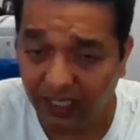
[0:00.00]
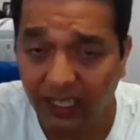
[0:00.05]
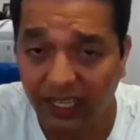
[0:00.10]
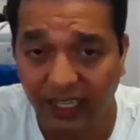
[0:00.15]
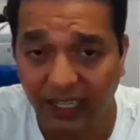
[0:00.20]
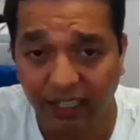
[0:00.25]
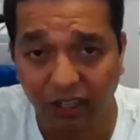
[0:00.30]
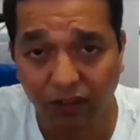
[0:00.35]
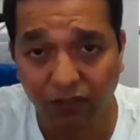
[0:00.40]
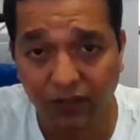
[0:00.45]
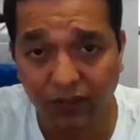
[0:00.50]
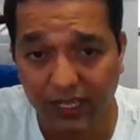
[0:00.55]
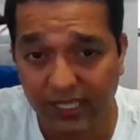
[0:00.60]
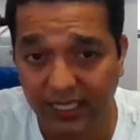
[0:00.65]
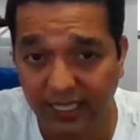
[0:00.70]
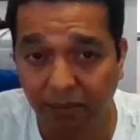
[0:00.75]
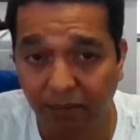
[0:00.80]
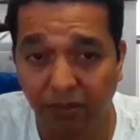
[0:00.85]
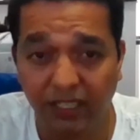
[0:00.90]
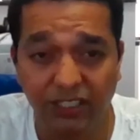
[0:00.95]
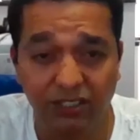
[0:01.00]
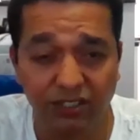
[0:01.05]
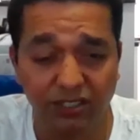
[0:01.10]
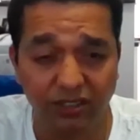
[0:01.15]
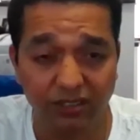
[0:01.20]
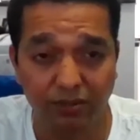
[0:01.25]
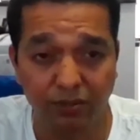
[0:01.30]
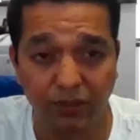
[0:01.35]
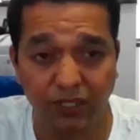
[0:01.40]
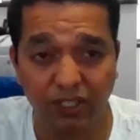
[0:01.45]
kind of
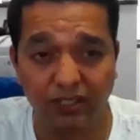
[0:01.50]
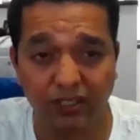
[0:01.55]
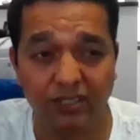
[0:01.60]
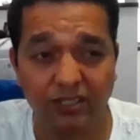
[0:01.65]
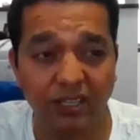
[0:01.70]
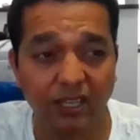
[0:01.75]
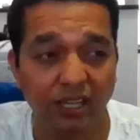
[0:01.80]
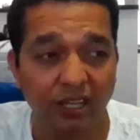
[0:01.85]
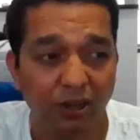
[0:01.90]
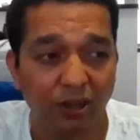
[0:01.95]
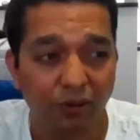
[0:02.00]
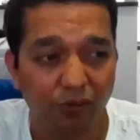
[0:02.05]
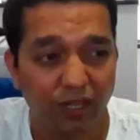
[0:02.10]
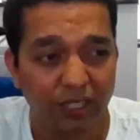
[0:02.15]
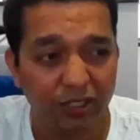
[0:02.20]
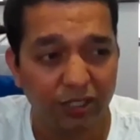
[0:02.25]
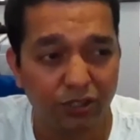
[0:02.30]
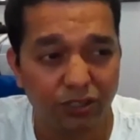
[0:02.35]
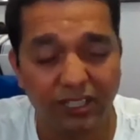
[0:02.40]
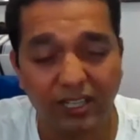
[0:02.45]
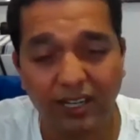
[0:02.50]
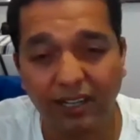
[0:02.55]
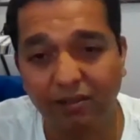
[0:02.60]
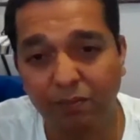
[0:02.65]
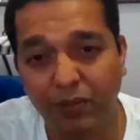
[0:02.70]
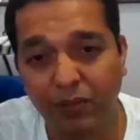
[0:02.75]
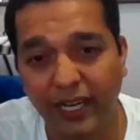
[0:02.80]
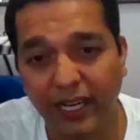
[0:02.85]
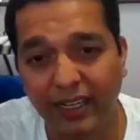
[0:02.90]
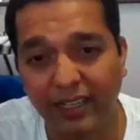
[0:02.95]
examinations, because once you start
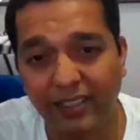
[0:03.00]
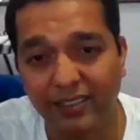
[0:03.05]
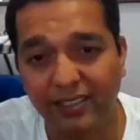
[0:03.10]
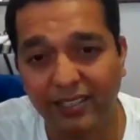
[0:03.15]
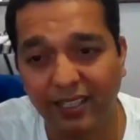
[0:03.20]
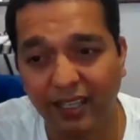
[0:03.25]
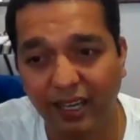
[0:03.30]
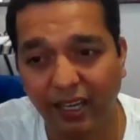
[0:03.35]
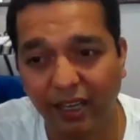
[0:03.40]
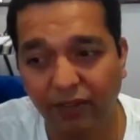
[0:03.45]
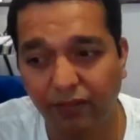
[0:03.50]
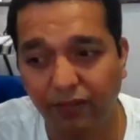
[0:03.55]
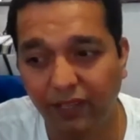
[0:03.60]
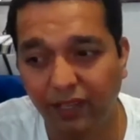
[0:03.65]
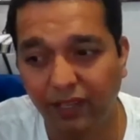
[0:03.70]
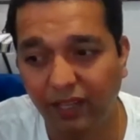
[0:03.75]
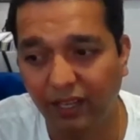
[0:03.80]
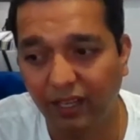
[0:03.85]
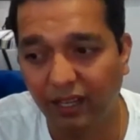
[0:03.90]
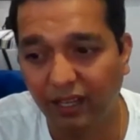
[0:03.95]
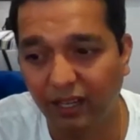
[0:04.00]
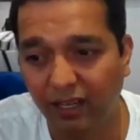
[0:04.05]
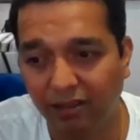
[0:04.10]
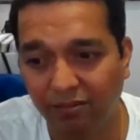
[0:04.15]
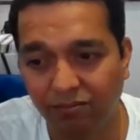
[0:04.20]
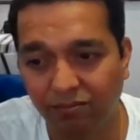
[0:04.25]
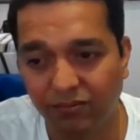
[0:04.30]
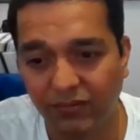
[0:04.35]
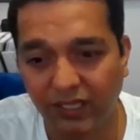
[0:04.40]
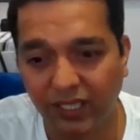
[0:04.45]
practicing, I feel
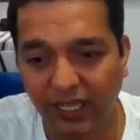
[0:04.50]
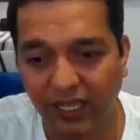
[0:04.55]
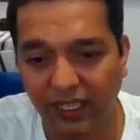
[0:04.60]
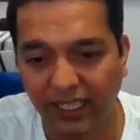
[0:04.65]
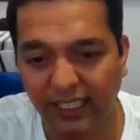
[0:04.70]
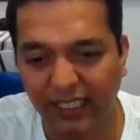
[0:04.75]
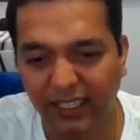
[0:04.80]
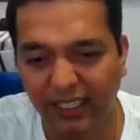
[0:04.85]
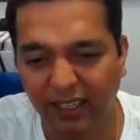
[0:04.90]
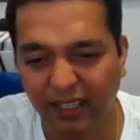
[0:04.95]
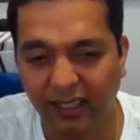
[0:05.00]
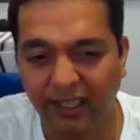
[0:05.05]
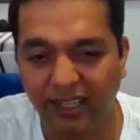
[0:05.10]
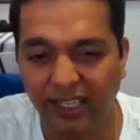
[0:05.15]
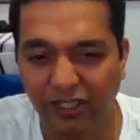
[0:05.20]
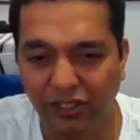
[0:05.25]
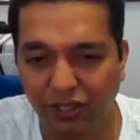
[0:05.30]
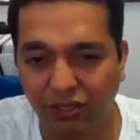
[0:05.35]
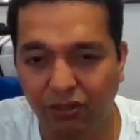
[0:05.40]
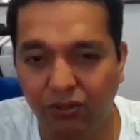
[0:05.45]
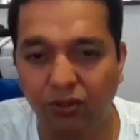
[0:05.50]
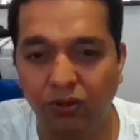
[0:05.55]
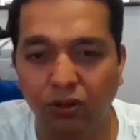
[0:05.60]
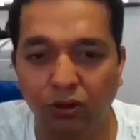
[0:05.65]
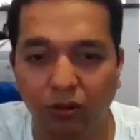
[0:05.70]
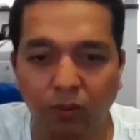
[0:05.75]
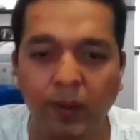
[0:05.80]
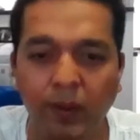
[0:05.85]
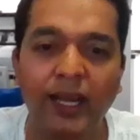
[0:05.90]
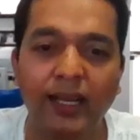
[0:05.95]
that inclination to
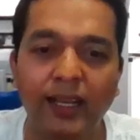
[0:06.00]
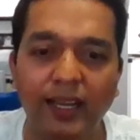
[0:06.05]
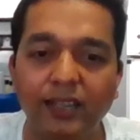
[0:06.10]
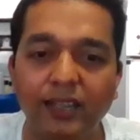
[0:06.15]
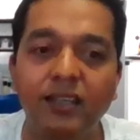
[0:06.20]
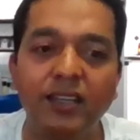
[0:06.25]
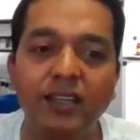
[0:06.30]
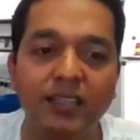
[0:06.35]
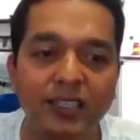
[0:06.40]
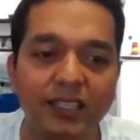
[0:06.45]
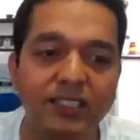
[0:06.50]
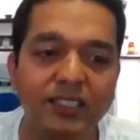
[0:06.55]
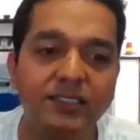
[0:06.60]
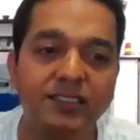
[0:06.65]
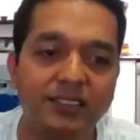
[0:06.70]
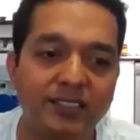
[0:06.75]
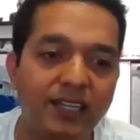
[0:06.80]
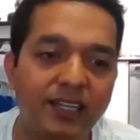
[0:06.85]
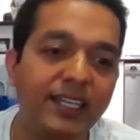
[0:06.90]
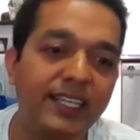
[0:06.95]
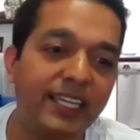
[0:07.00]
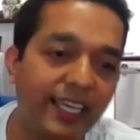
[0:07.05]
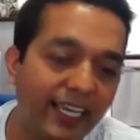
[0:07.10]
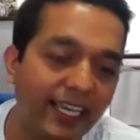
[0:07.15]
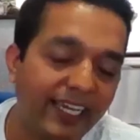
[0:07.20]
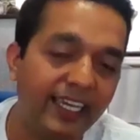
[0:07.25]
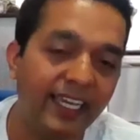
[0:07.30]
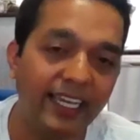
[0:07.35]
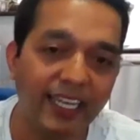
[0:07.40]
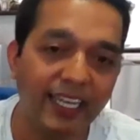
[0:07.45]
go back and study
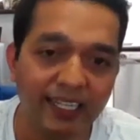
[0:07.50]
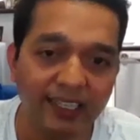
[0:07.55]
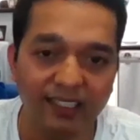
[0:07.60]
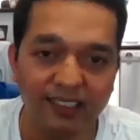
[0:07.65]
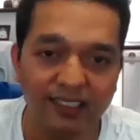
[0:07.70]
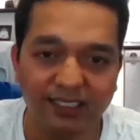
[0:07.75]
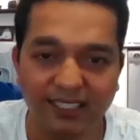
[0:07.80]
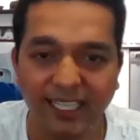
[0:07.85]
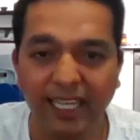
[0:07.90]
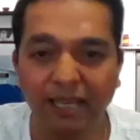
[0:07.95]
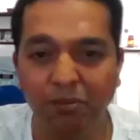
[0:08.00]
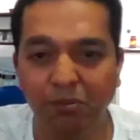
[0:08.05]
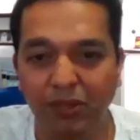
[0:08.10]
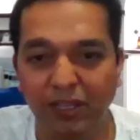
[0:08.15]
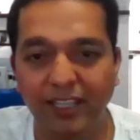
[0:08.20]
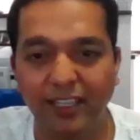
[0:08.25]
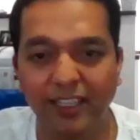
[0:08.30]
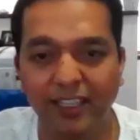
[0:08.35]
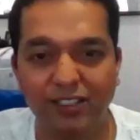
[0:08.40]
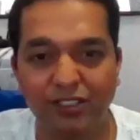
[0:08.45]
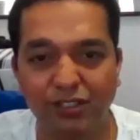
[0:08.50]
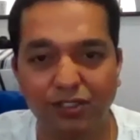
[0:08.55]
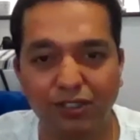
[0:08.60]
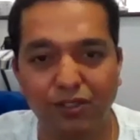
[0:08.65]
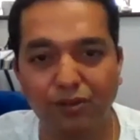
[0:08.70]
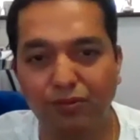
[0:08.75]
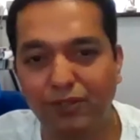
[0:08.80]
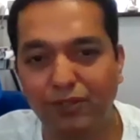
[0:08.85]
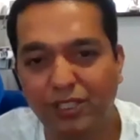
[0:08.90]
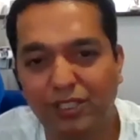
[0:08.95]
again the same things,
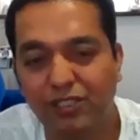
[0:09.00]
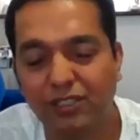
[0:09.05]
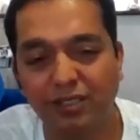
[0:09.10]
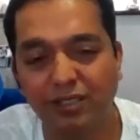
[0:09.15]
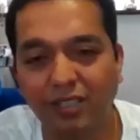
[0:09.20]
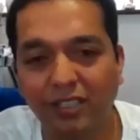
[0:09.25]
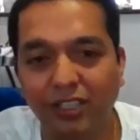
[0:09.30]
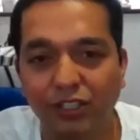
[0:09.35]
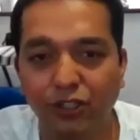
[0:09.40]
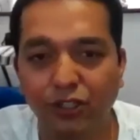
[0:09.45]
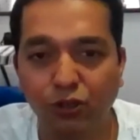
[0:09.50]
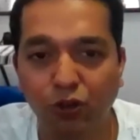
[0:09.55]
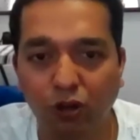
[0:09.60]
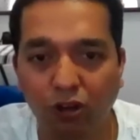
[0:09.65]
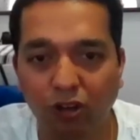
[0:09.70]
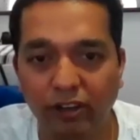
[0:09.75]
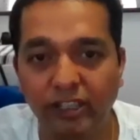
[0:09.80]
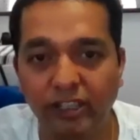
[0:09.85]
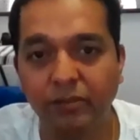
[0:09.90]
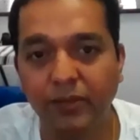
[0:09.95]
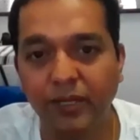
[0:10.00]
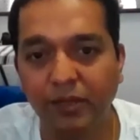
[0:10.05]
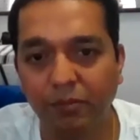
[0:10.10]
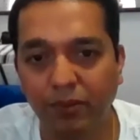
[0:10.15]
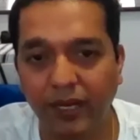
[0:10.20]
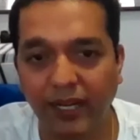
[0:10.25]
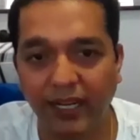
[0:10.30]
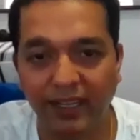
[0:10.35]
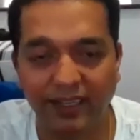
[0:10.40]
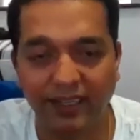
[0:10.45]
which you already been
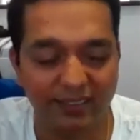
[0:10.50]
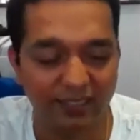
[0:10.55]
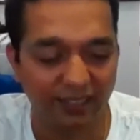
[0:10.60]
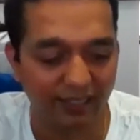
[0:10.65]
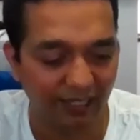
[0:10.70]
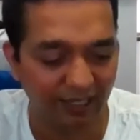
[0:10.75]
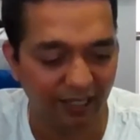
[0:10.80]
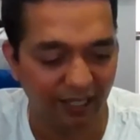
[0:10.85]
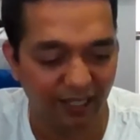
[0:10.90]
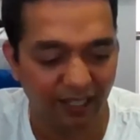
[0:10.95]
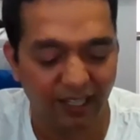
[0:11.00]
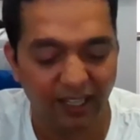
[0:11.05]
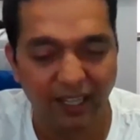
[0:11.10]
practicing,